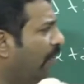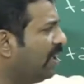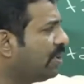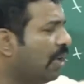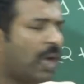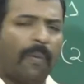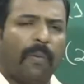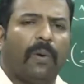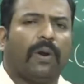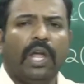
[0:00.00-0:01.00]
Always think
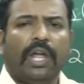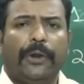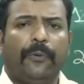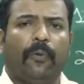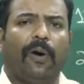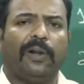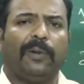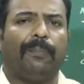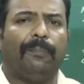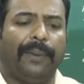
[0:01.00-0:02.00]
about in
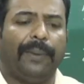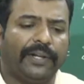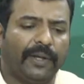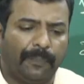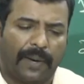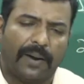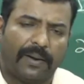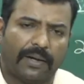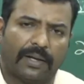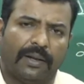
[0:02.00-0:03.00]
what better
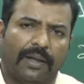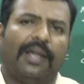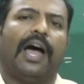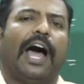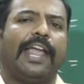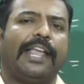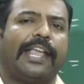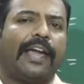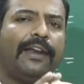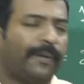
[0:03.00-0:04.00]
pattern I
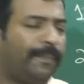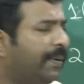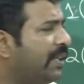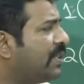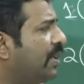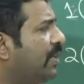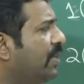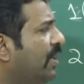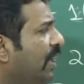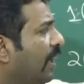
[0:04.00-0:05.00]
can
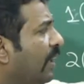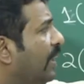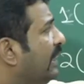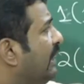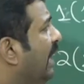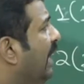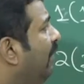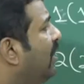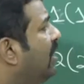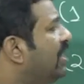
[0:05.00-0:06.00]
represent this
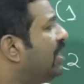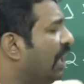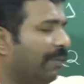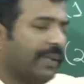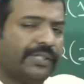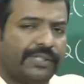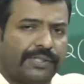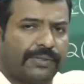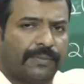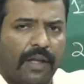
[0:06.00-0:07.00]
given
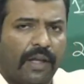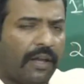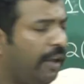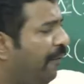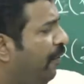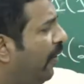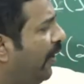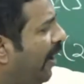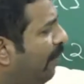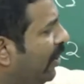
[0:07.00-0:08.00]
sequence. If
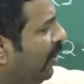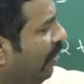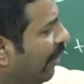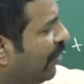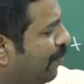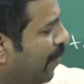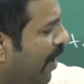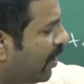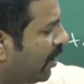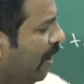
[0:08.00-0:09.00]
you are able to do this
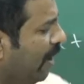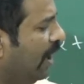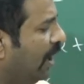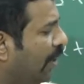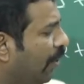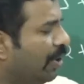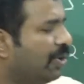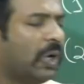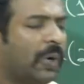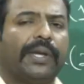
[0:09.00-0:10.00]
pattern, now
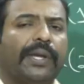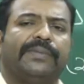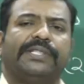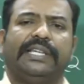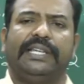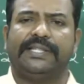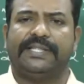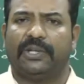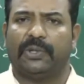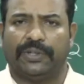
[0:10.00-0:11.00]
your job becomes
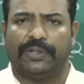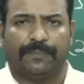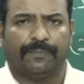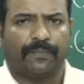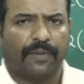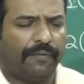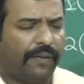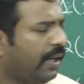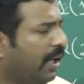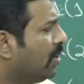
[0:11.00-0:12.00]
easier over here.
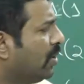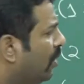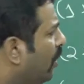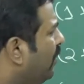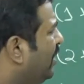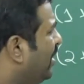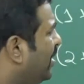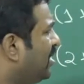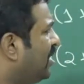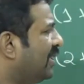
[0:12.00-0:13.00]
Fine. So now we'll
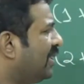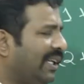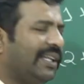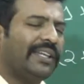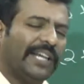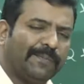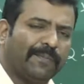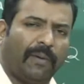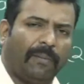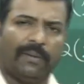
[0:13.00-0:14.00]
just see the
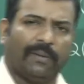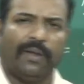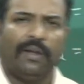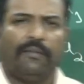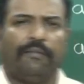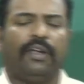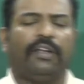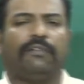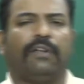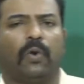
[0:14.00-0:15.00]
next problem
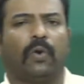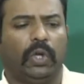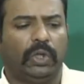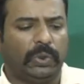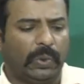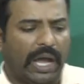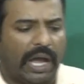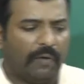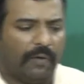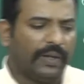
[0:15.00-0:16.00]
where we are going to
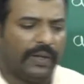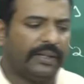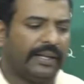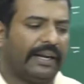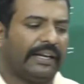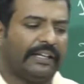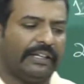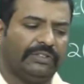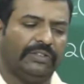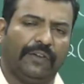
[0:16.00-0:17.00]
have the
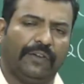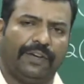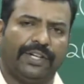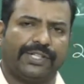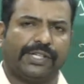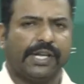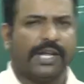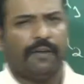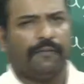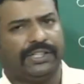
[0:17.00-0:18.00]
recursive definition,
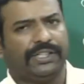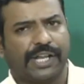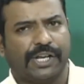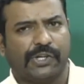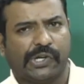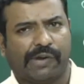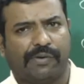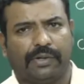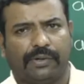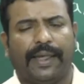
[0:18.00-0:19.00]
which I need to
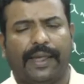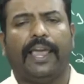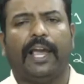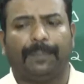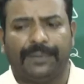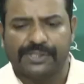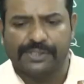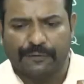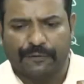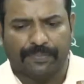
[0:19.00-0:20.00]
convert it in
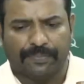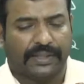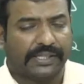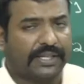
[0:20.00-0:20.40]
explicit form.